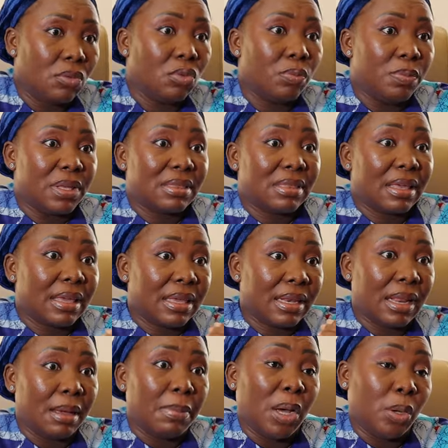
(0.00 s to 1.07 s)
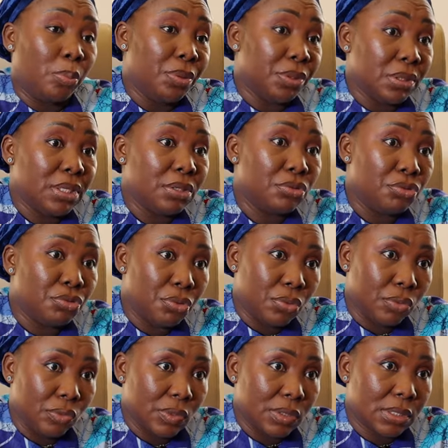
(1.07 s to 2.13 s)
will be thinking about building
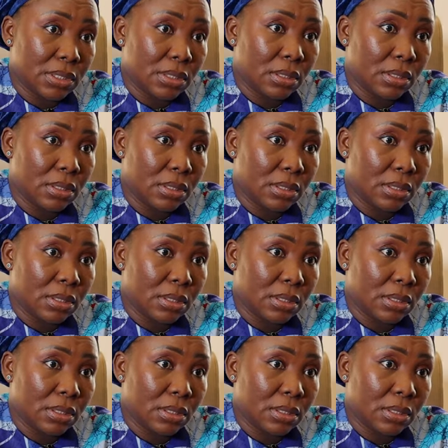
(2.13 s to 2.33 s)
drones,